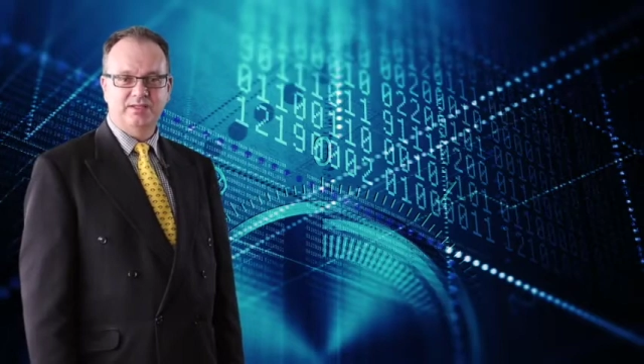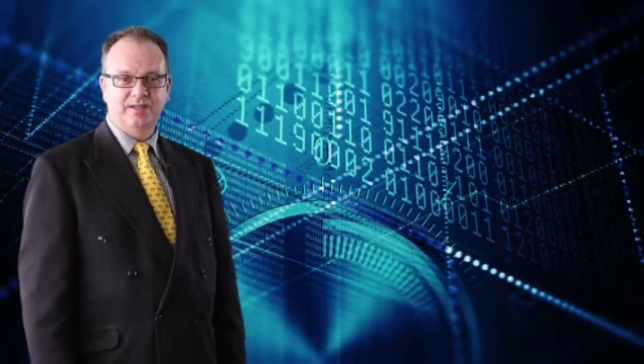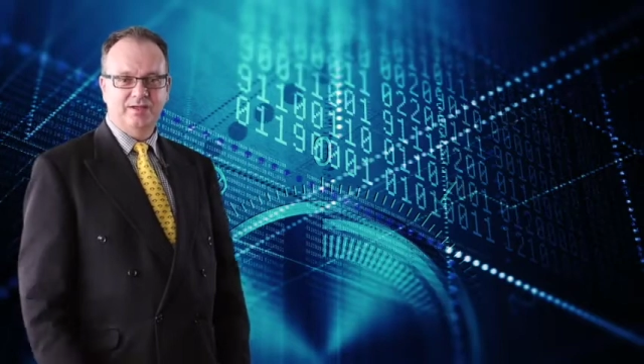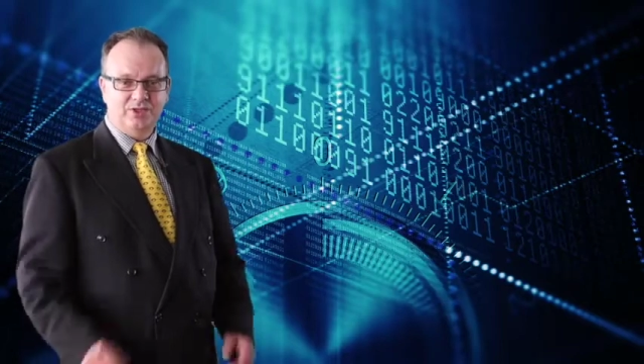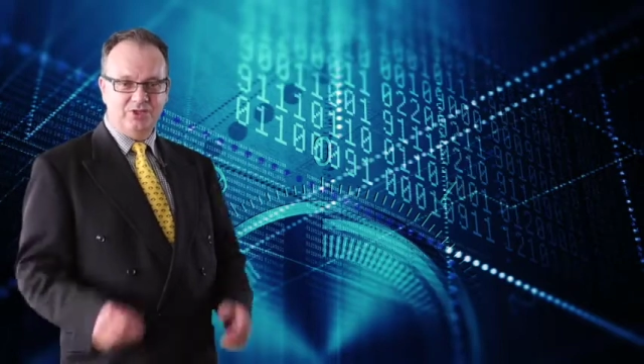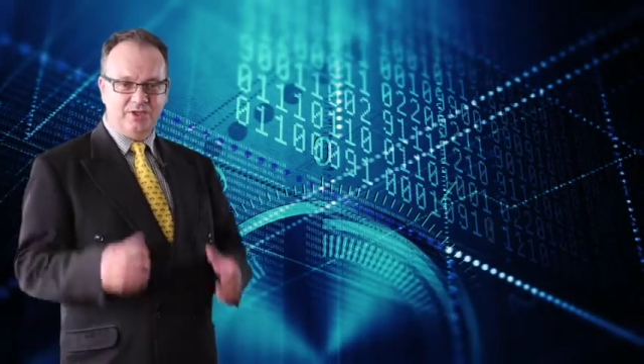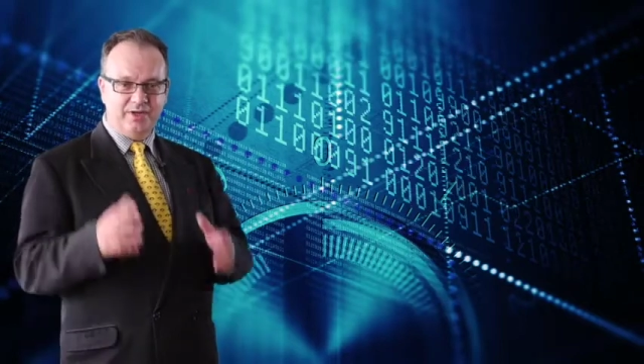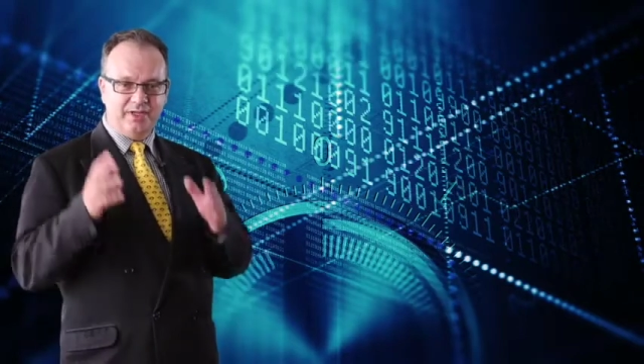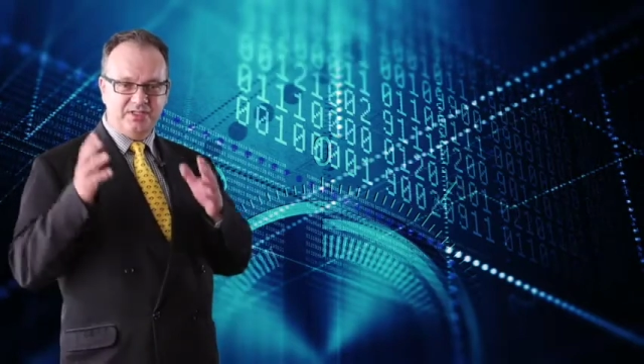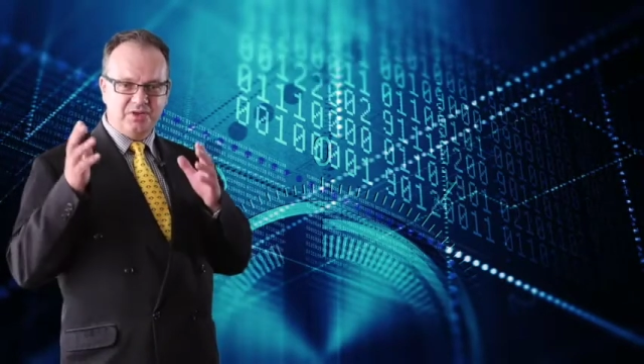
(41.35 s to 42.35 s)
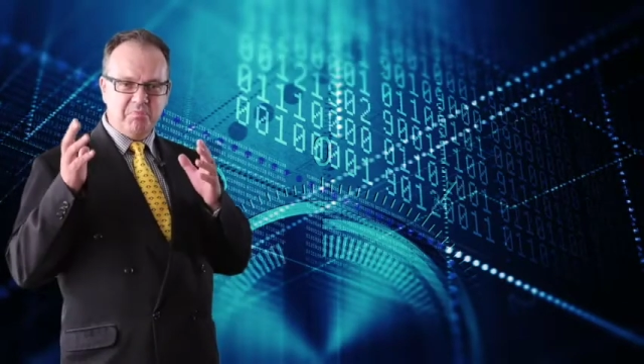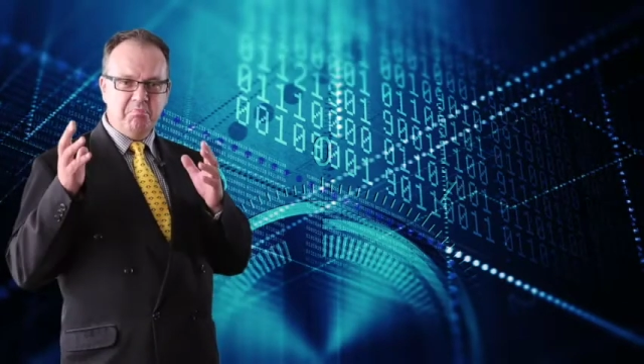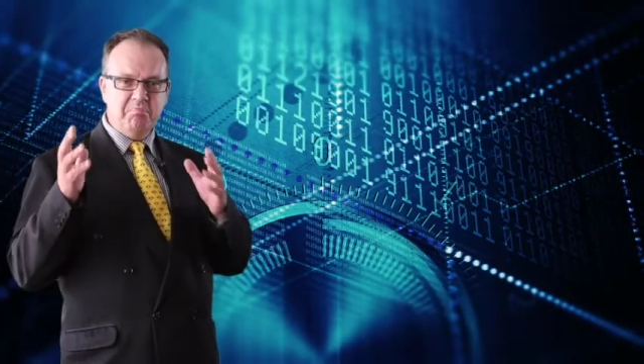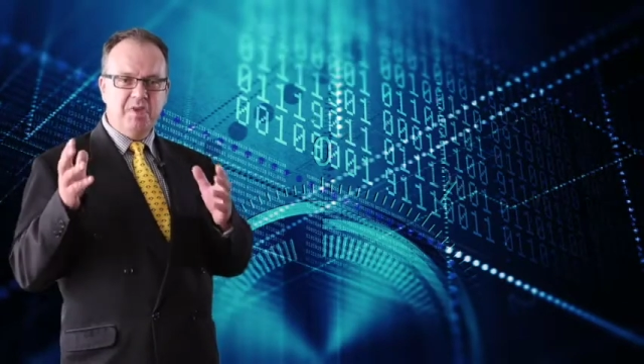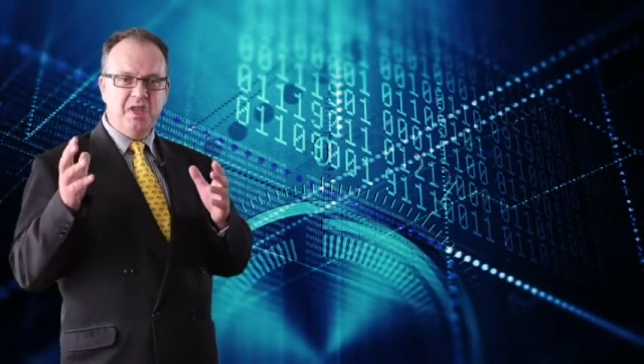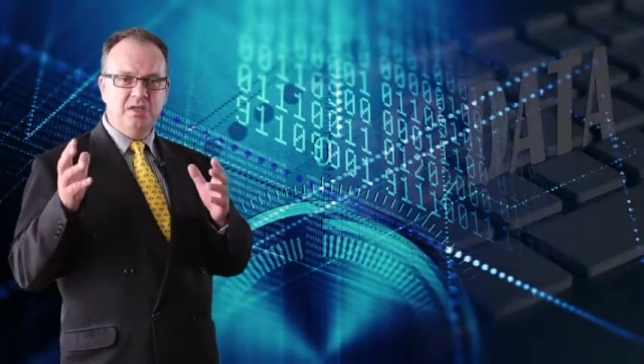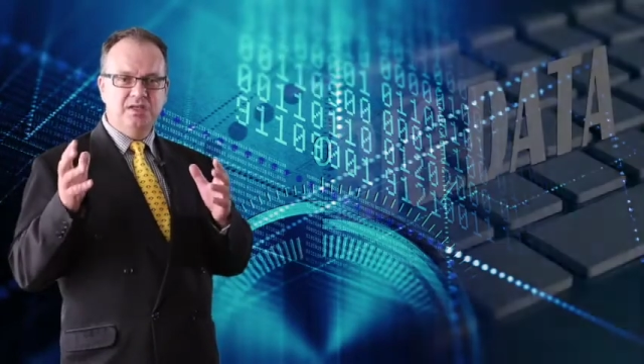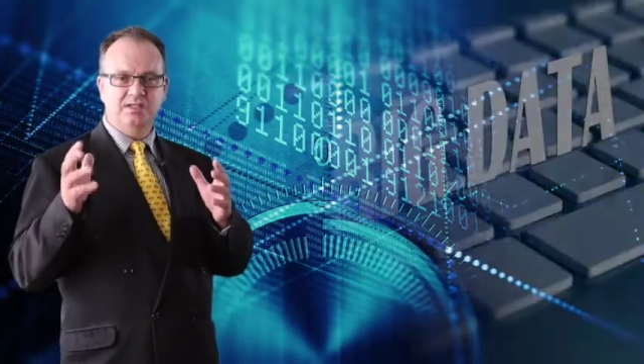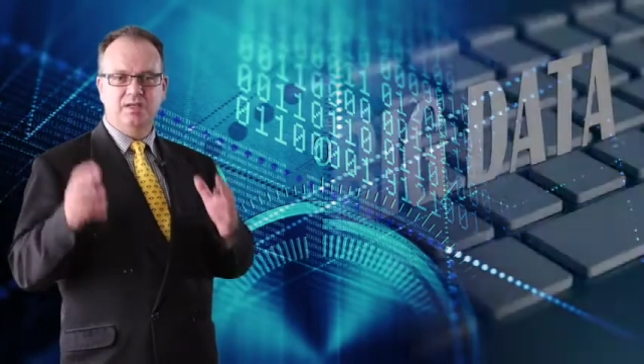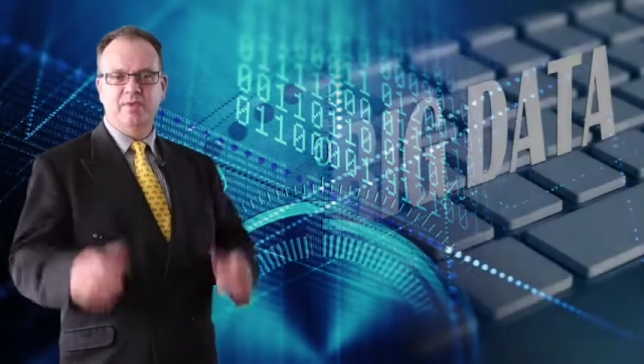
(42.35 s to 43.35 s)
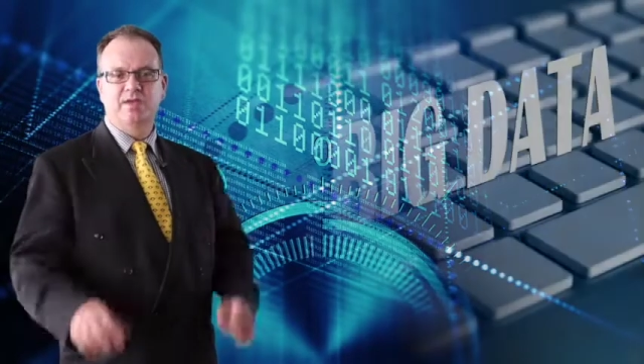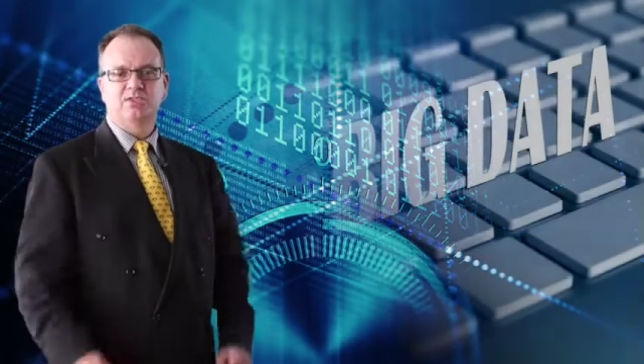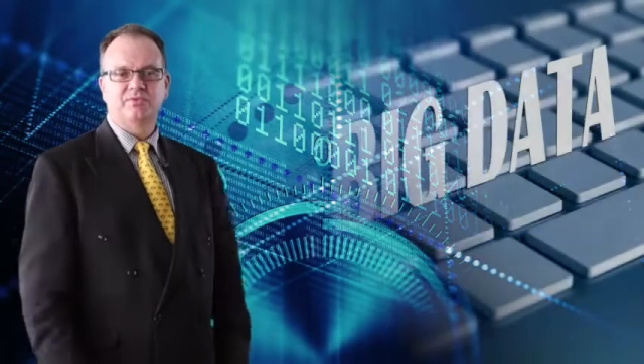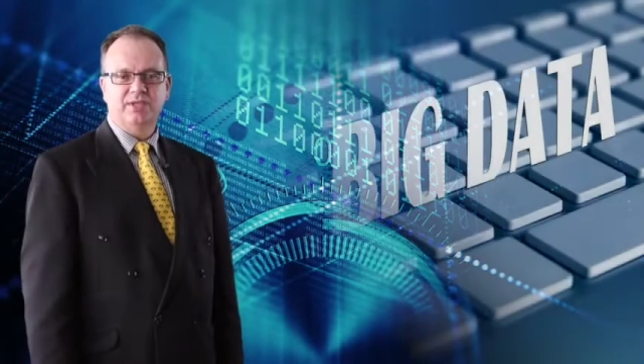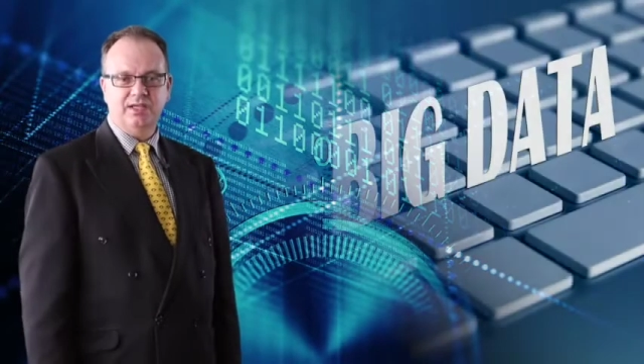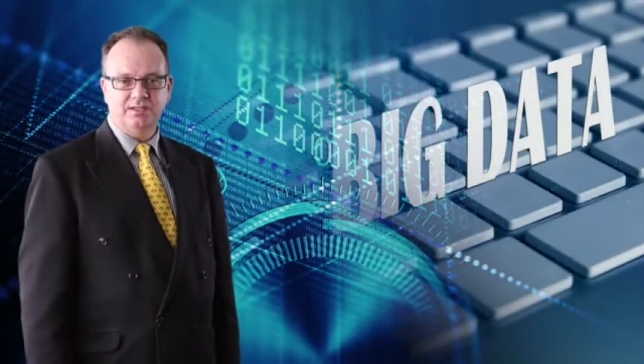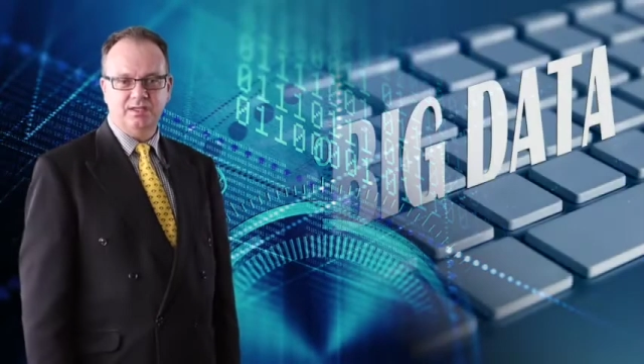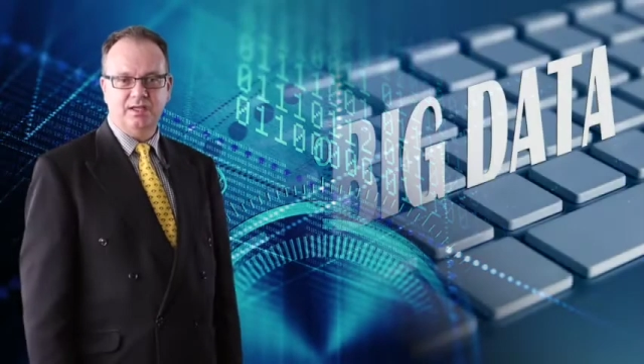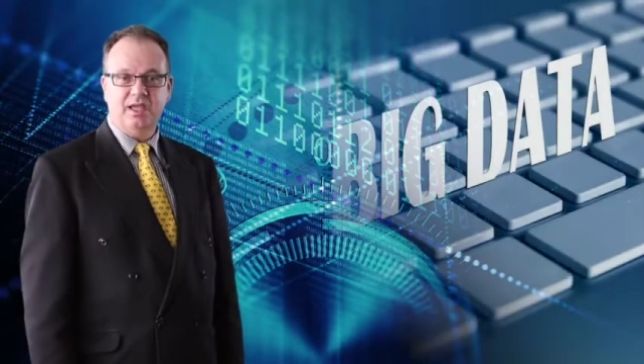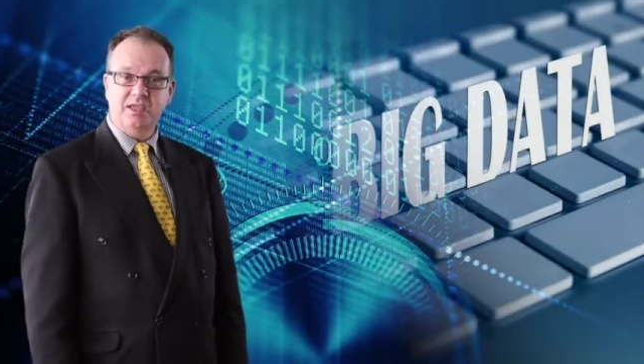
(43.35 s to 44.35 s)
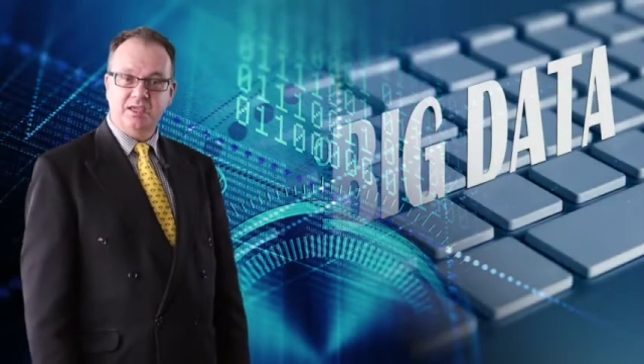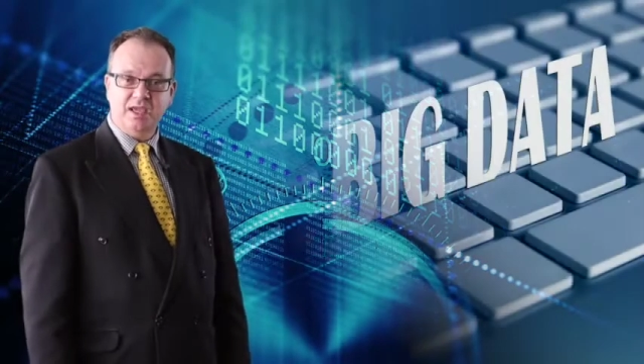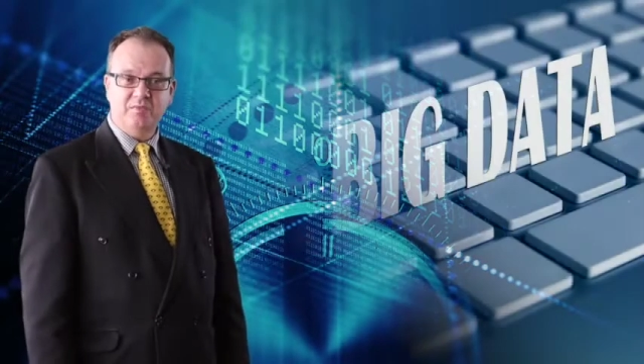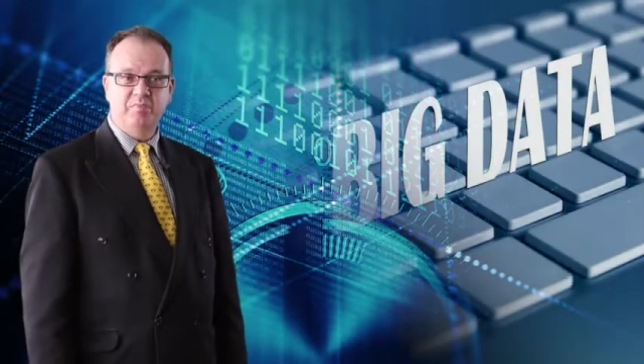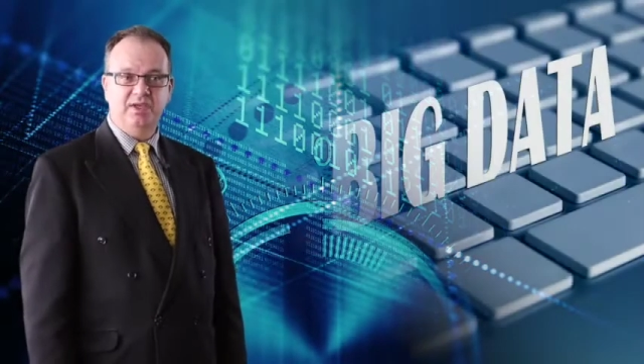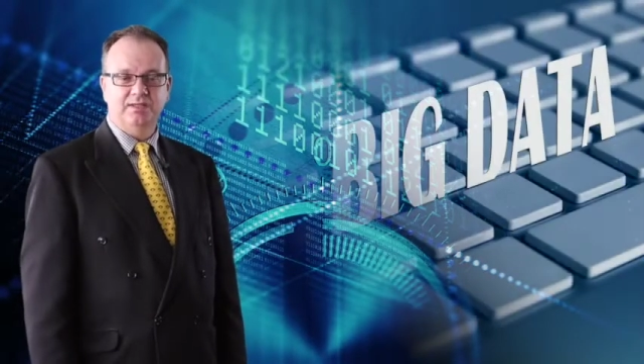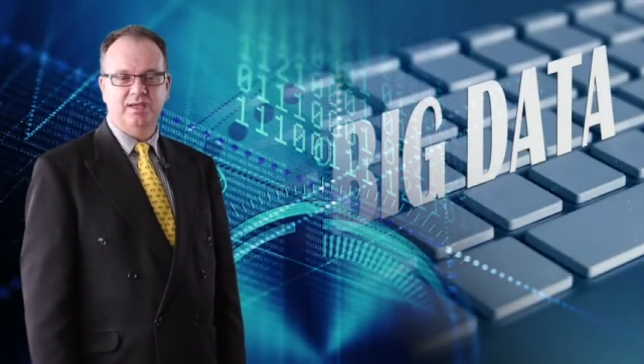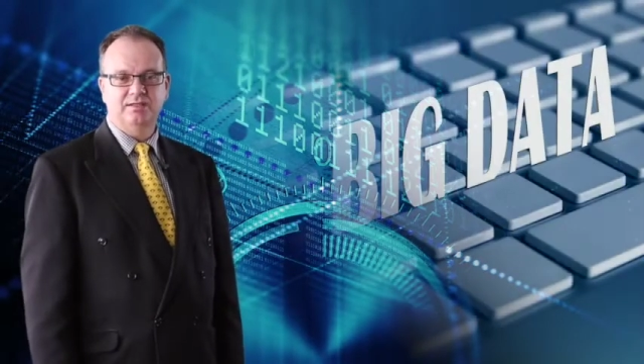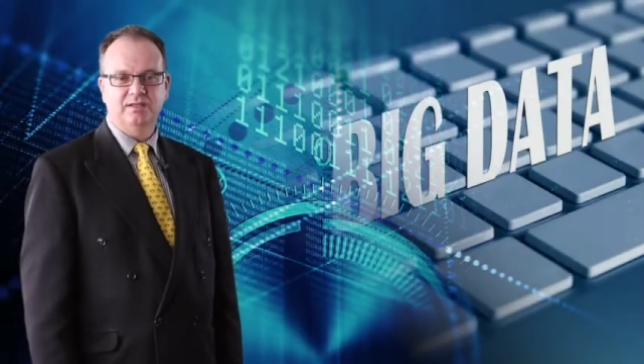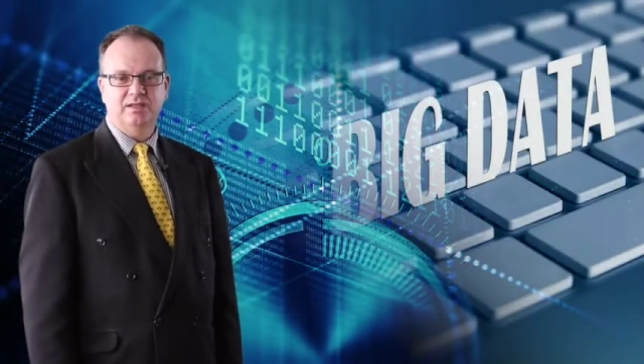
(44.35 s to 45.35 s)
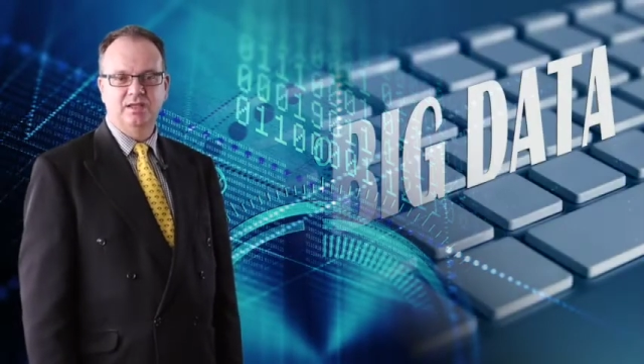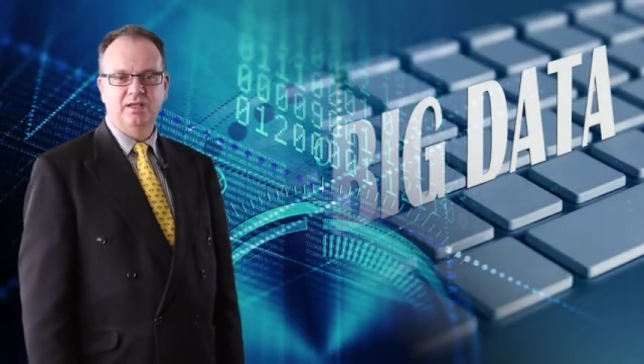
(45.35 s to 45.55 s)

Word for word: that generates tremendous amounts of data, aka big data,